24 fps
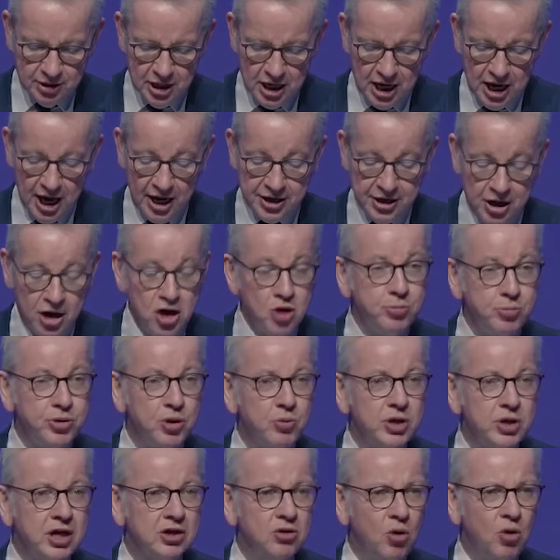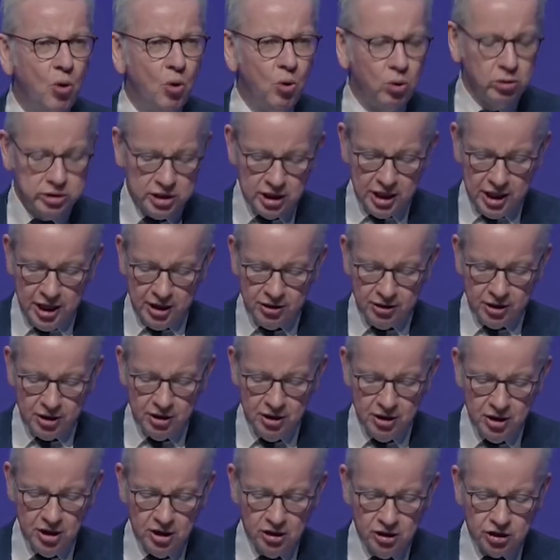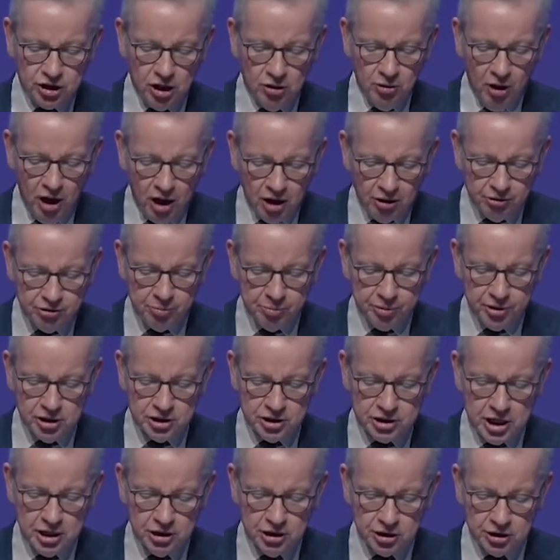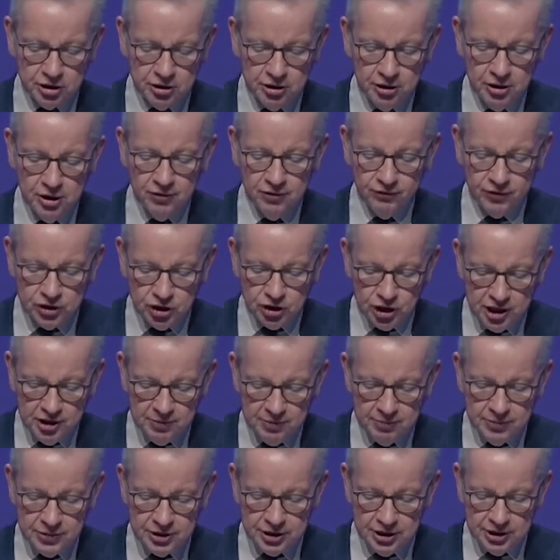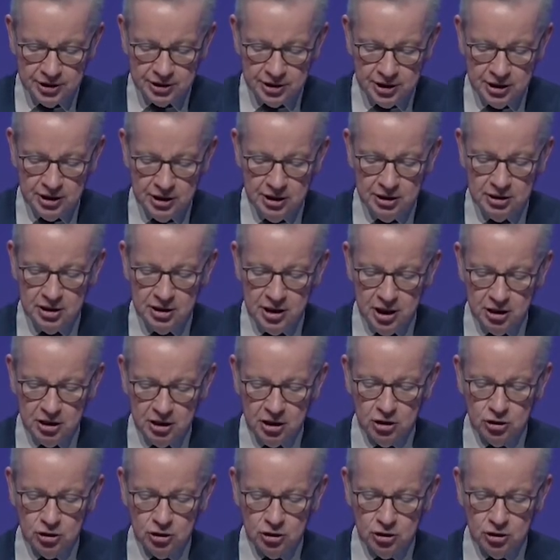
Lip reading: and I hope that we can all together show our appreciation for James, Izzy, Nick,